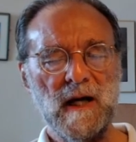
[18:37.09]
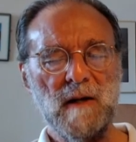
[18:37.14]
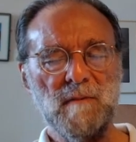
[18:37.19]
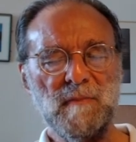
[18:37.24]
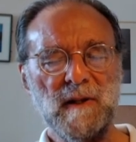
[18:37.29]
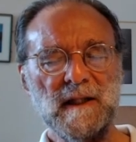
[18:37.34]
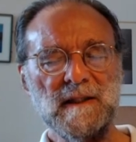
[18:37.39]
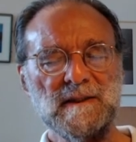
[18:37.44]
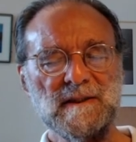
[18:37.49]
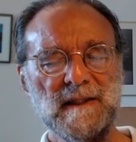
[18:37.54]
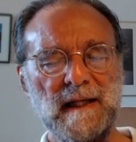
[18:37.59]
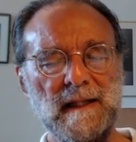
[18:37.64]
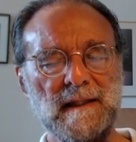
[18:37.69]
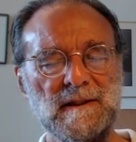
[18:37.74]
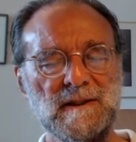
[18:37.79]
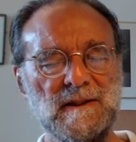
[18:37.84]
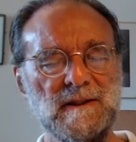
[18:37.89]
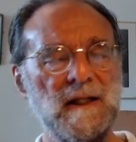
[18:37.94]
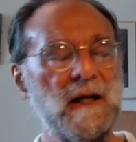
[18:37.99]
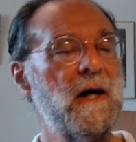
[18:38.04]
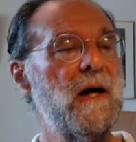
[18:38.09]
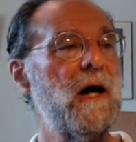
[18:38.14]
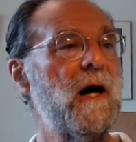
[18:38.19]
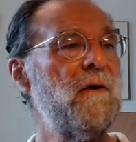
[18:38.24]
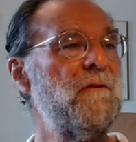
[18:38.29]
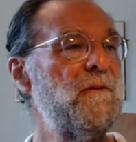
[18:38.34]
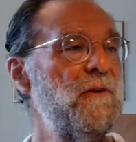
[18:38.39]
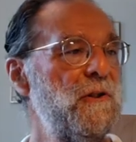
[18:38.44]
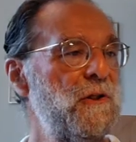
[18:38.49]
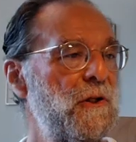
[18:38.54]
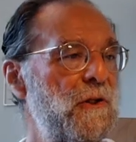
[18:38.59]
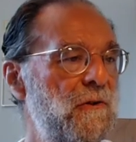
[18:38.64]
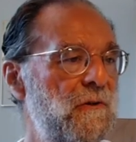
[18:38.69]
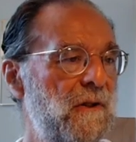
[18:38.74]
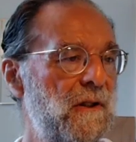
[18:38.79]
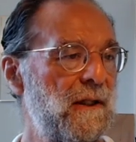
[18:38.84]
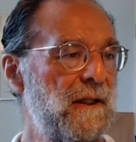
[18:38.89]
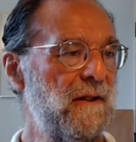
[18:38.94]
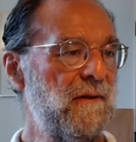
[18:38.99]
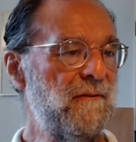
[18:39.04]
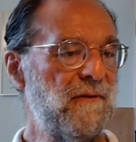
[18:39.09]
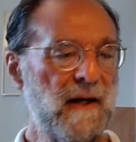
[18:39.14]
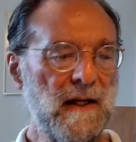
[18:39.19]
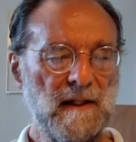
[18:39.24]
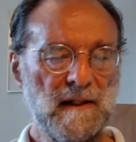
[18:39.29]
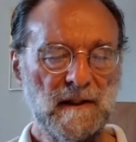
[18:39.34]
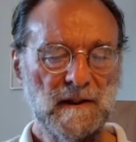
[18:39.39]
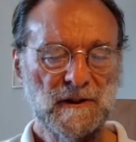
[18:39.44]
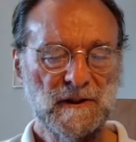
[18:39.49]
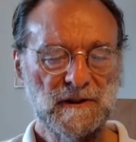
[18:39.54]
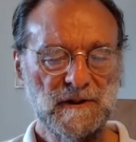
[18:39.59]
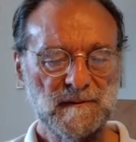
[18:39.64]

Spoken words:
by sets of neural events.